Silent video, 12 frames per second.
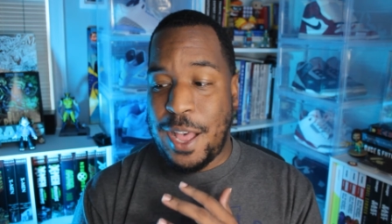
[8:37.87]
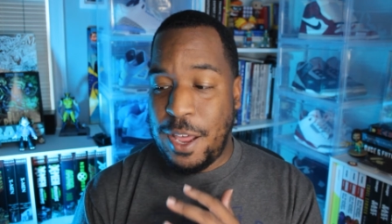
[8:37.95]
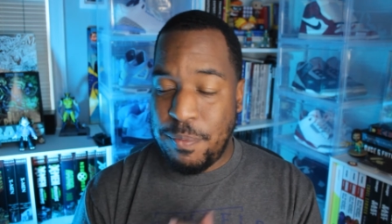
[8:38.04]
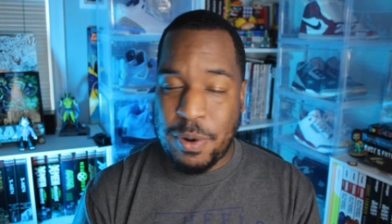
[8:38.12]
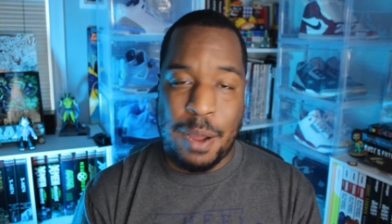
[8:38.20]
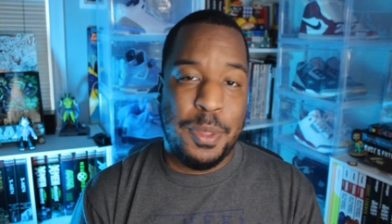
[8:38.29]

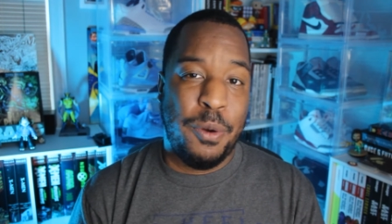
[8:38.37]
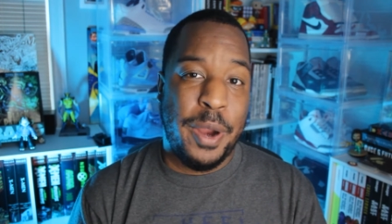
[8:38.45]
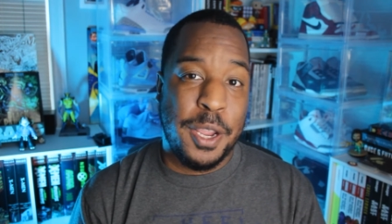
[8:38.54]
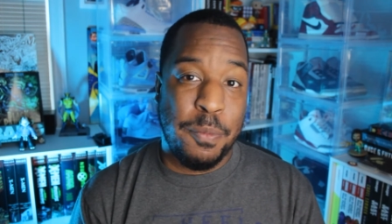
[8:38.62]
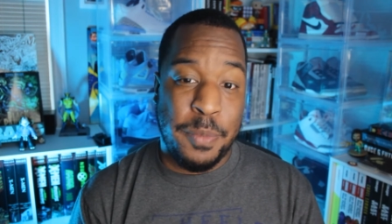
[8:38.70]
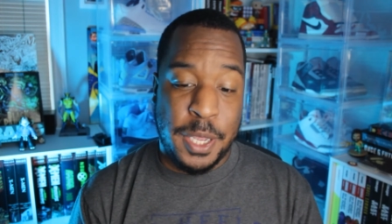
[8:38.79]
I'd probably
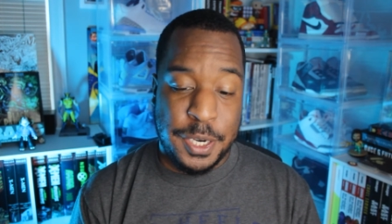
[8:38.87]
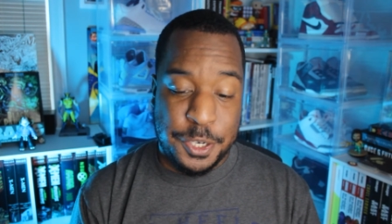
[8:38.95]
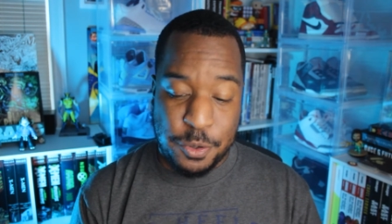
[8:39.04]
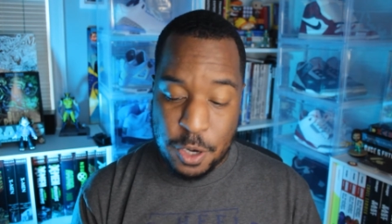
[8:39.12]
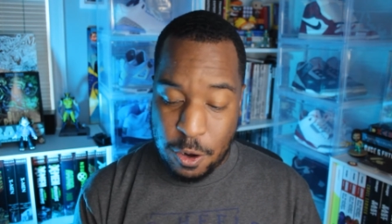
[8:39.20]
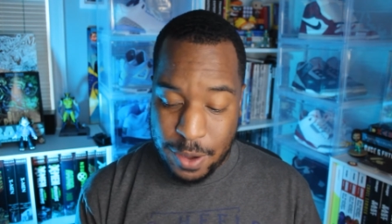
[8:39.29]
recommend
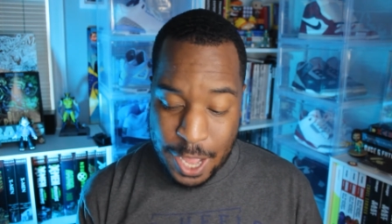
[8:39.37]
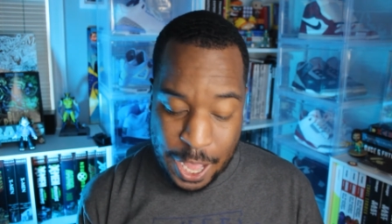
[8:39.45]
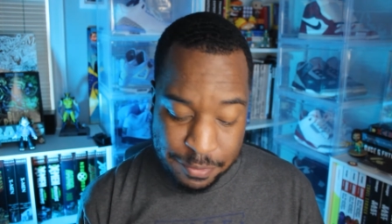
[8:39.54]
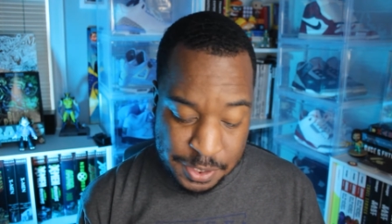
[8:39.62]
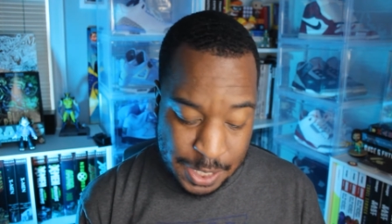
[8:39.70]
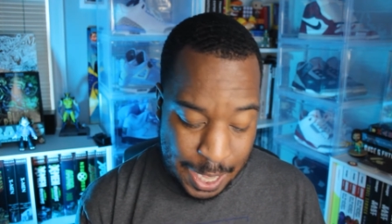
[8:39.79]
you go a
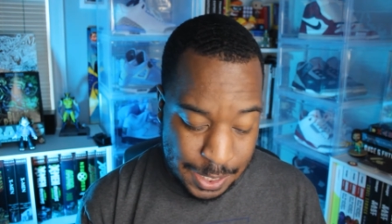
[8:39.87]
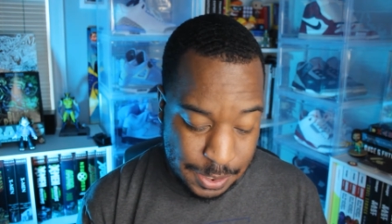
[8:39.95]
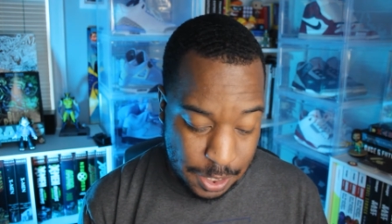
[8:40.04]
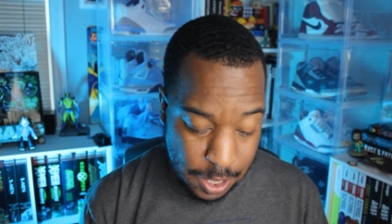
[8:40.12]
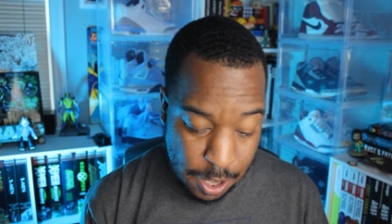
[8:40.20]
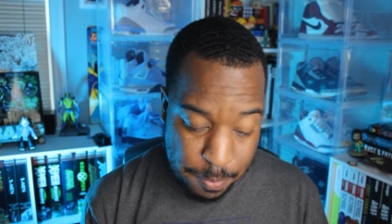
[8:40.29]
half
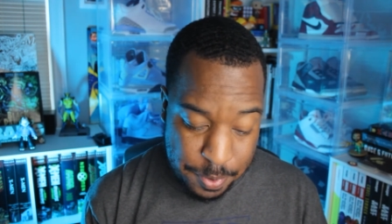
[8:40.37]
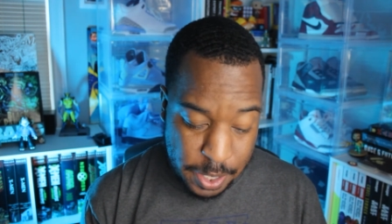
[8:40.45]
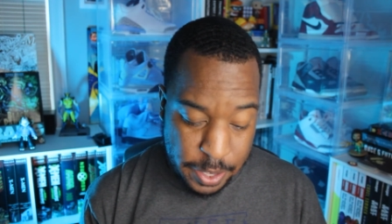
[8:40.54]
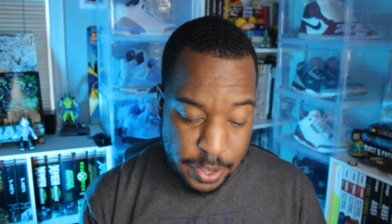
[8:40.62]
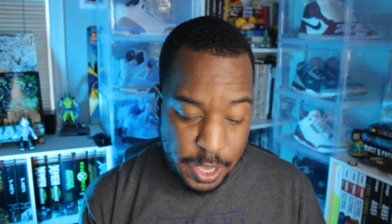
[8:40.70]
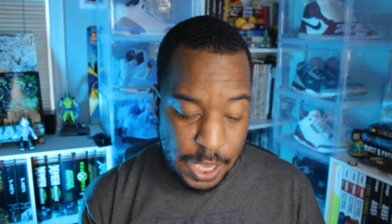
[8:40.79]
size up
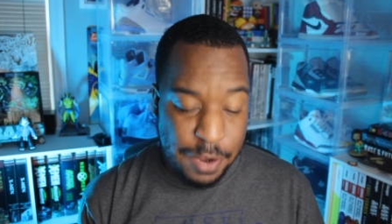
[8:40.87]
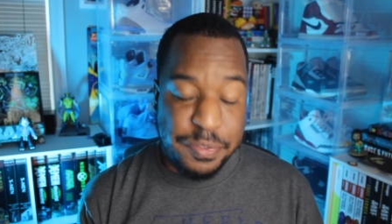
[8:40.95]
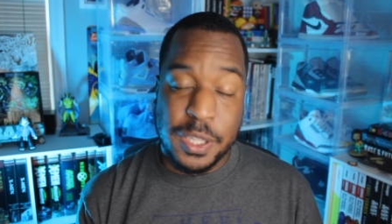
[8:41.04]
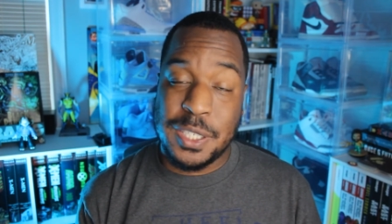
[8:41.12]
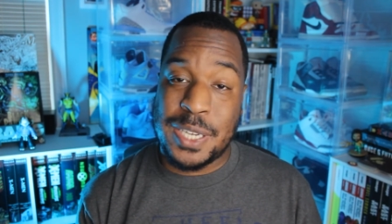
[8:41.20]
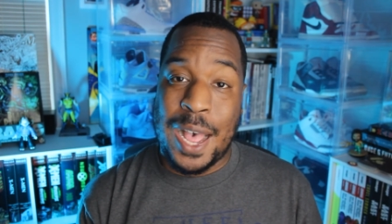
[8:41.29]
if
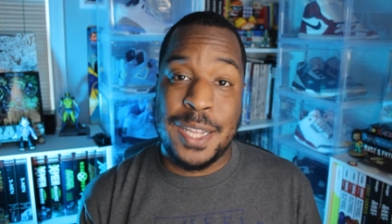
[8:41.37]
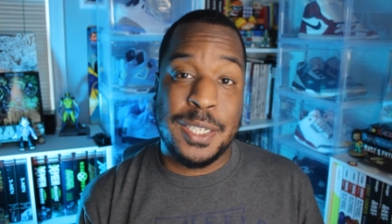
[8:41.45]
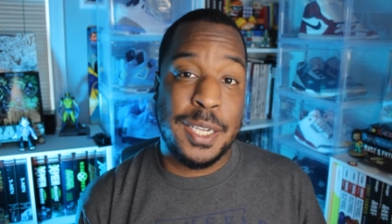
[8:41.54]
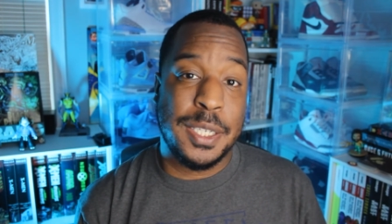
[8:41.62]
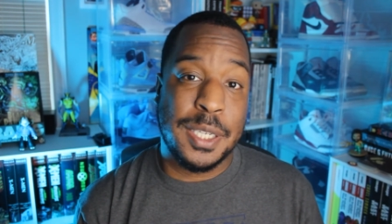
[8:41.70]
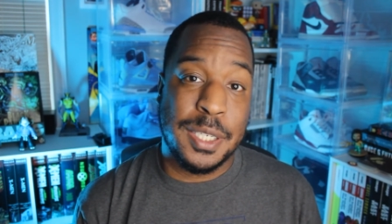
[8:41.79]
the
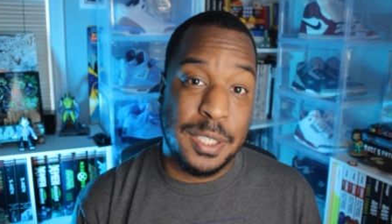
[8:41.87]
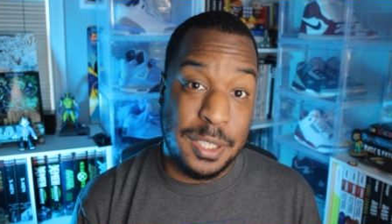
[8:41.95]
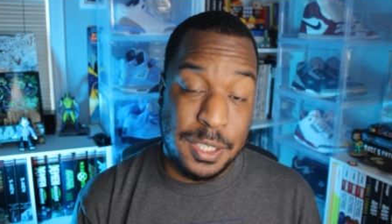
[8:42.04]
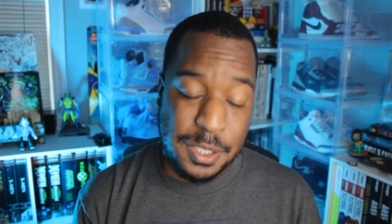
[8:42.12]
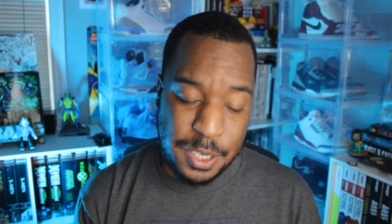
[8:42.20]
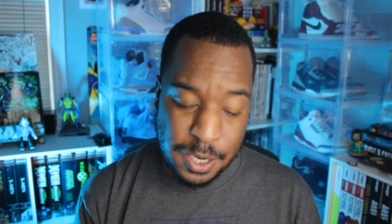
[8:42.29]
sizing is
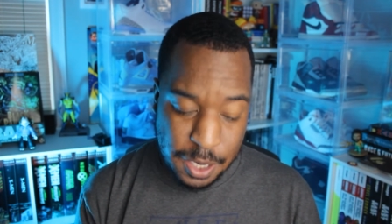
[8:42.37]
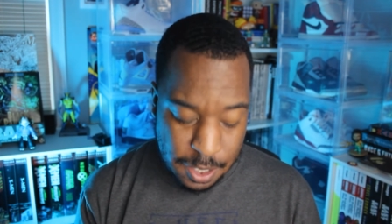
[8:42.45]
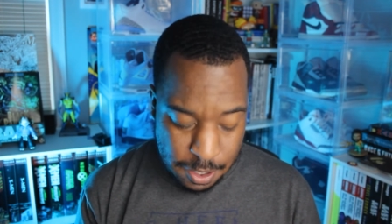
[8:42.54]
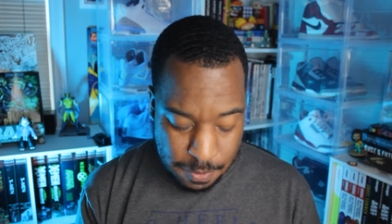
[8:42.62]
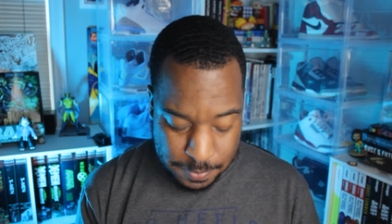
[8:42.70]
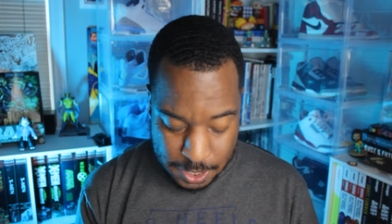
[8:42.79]
consistent
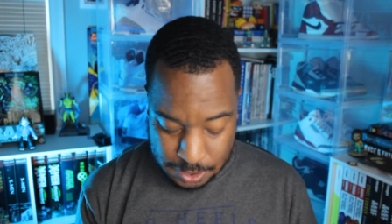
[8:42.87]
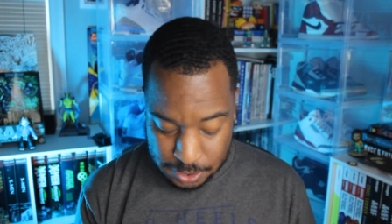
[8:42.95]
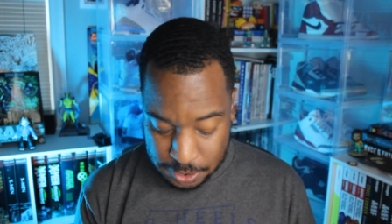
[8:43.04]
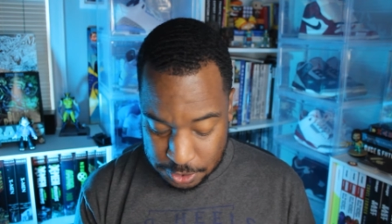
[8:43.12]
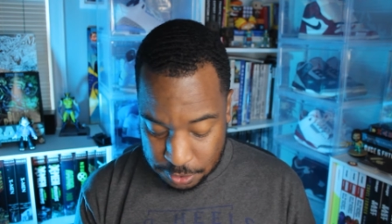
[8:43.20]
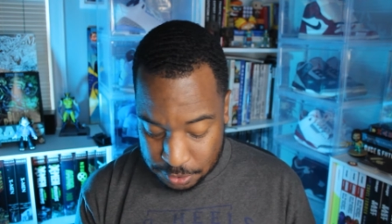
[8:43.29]
because
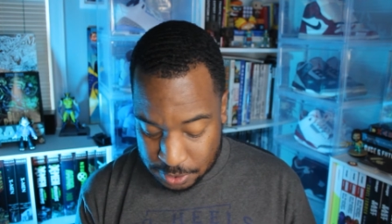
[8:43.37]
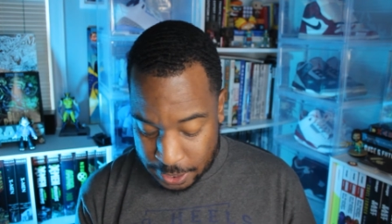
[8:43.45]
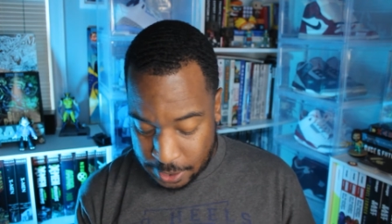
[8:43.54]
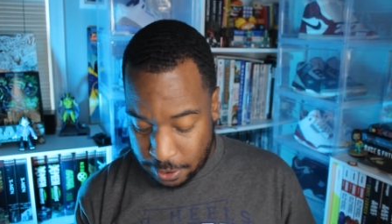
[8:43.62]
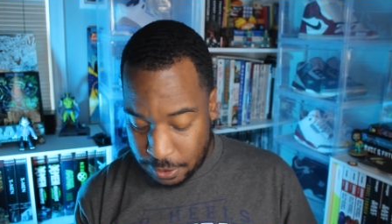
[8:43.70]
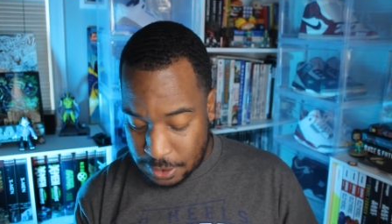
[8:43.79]
these do say
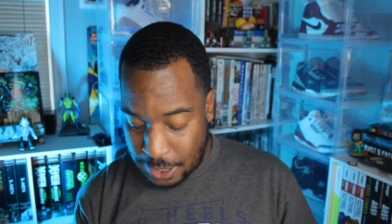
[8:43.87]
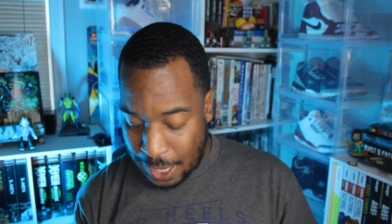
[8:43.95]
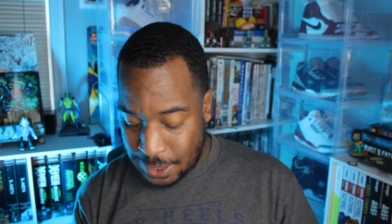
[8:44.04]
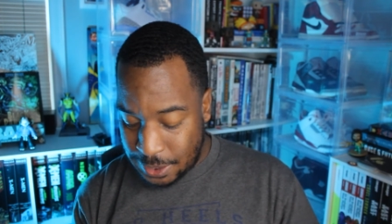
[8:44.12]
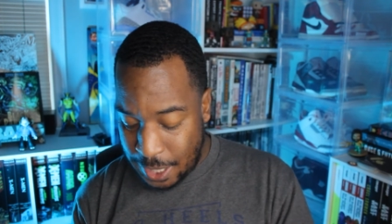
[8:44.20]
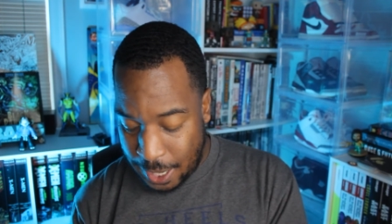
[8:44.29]
they're a
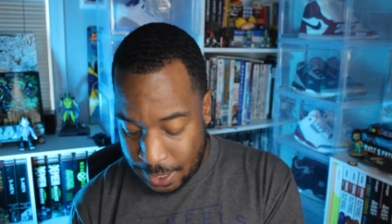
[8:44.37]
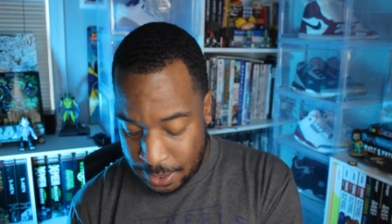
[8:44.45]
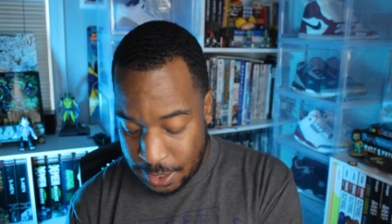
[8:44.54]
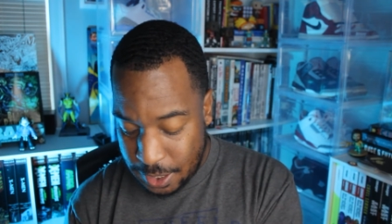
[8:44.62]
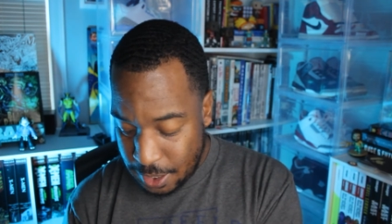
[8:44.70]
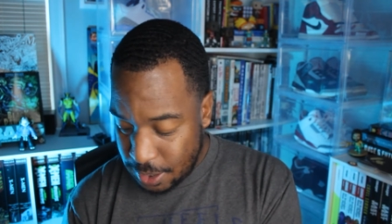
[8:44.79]
size 9.